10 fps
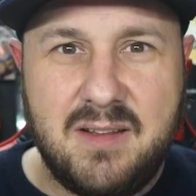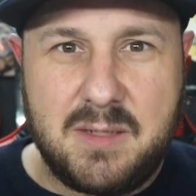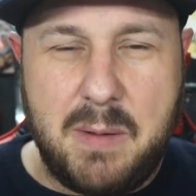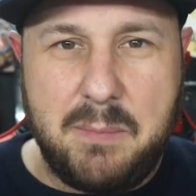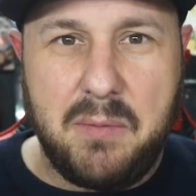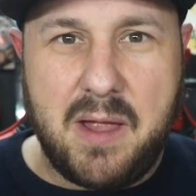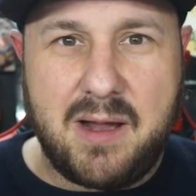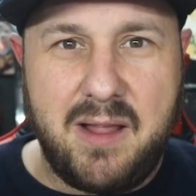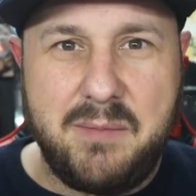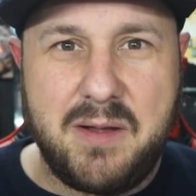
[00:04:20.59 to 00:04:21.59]
These people
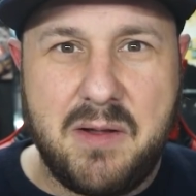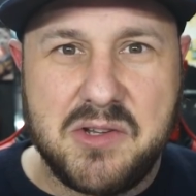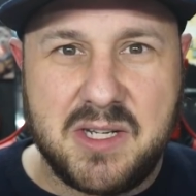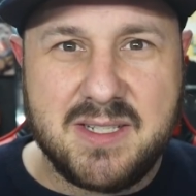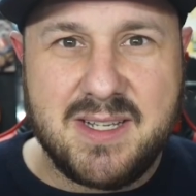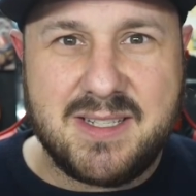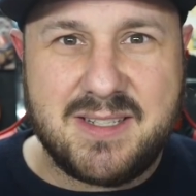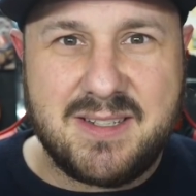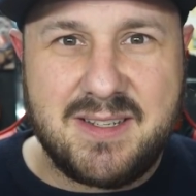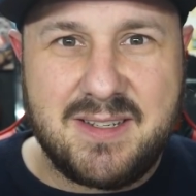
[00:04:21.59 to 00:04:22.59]
that claim to know
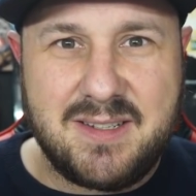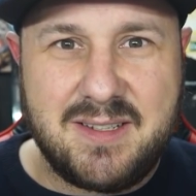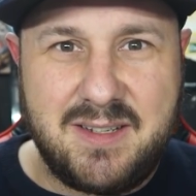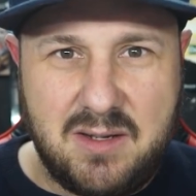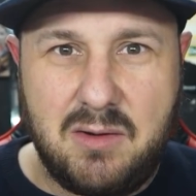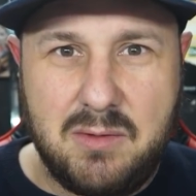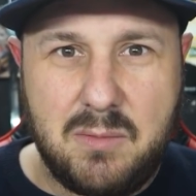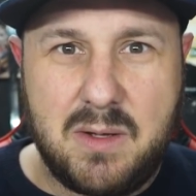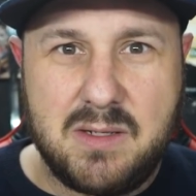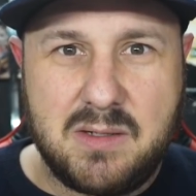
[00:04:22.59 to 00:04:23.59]
Jesus? You know,
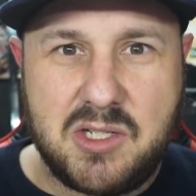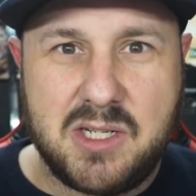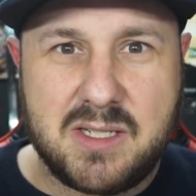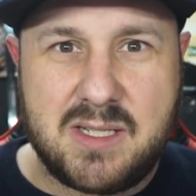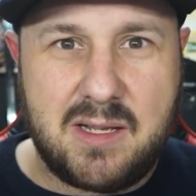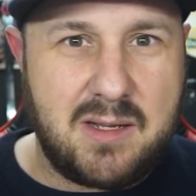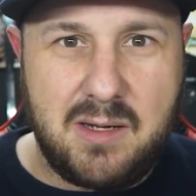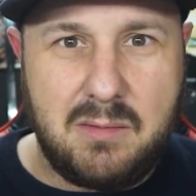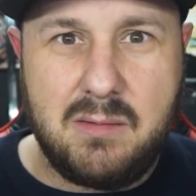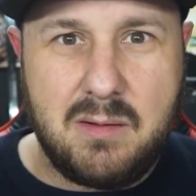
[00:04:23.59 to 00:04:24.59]
the one Jesus said to
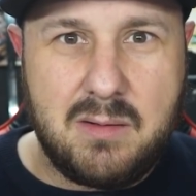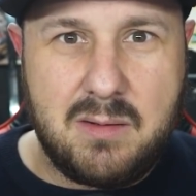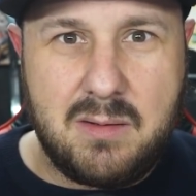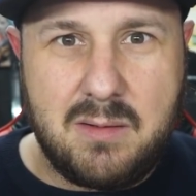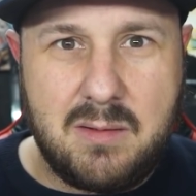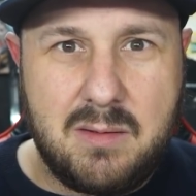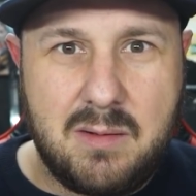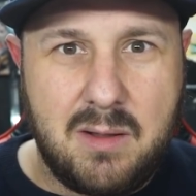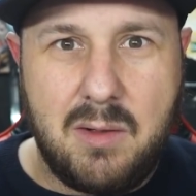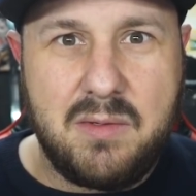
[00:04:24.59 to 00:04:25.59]
you know,
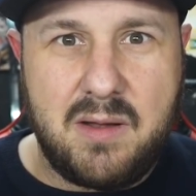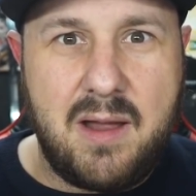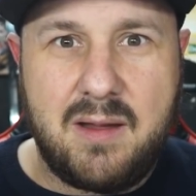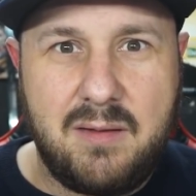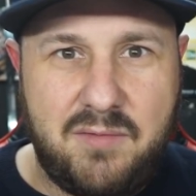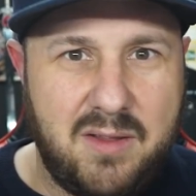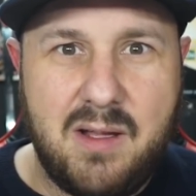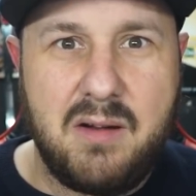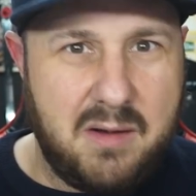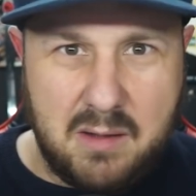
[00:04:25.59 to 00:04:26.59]
clothe the naked, feed
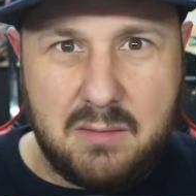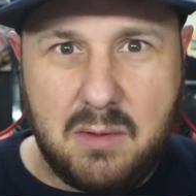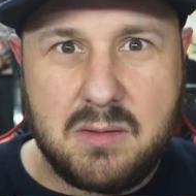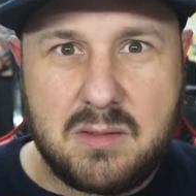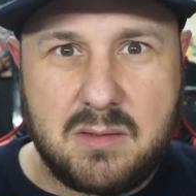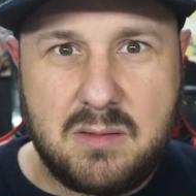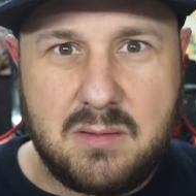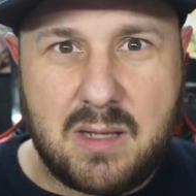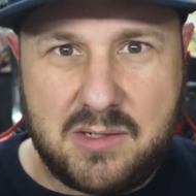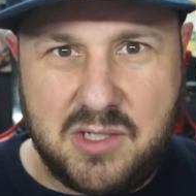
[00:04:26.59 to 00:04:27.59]
the hungry, that those
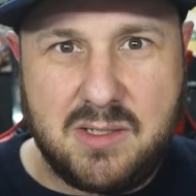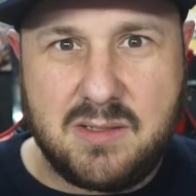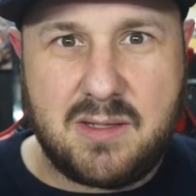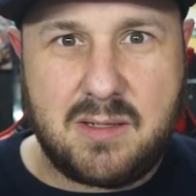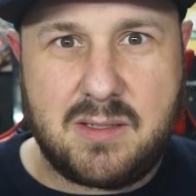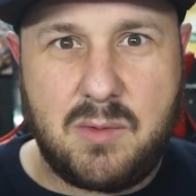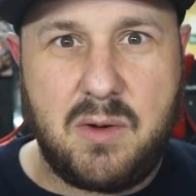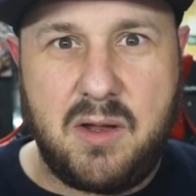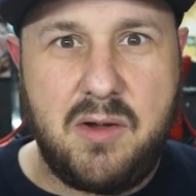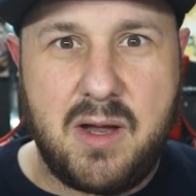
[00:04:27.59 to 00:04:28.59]
that Jesus? That's the
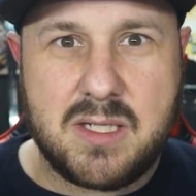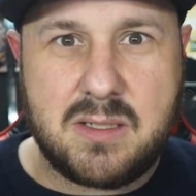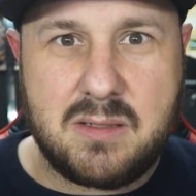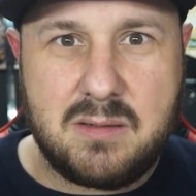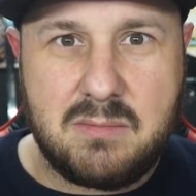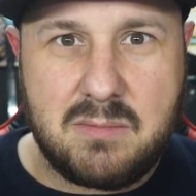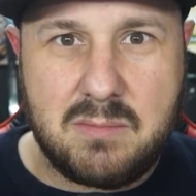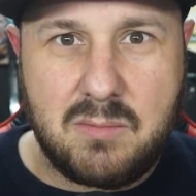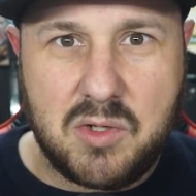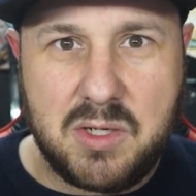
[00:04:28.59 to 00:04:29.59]
one that you guys
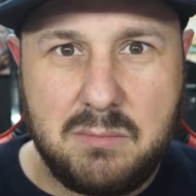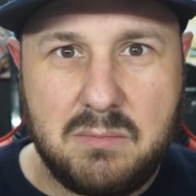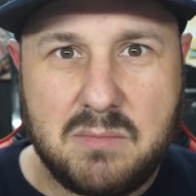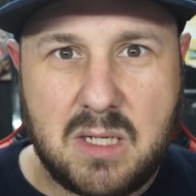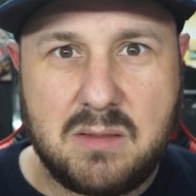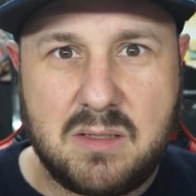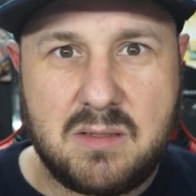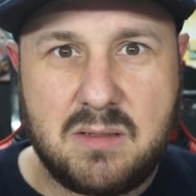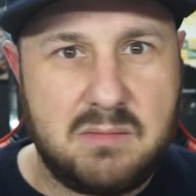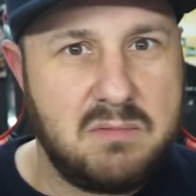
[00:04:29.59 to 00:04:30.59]
worship?
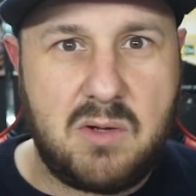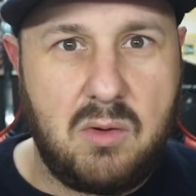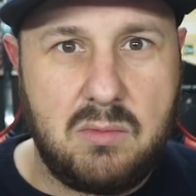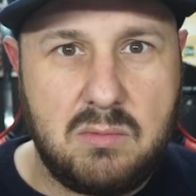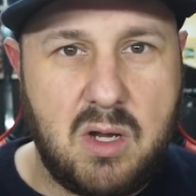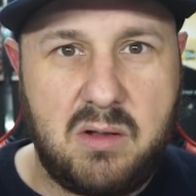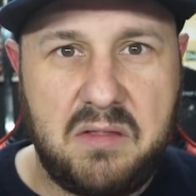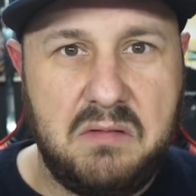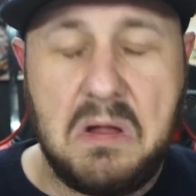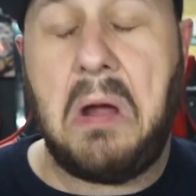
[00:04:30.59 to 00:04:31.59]
That's no, no,
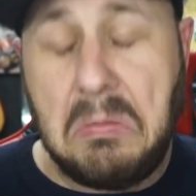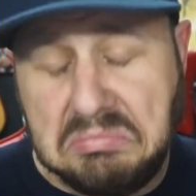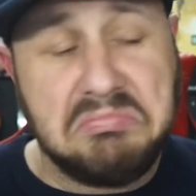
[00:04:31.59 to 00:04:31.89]
nothing. Okay.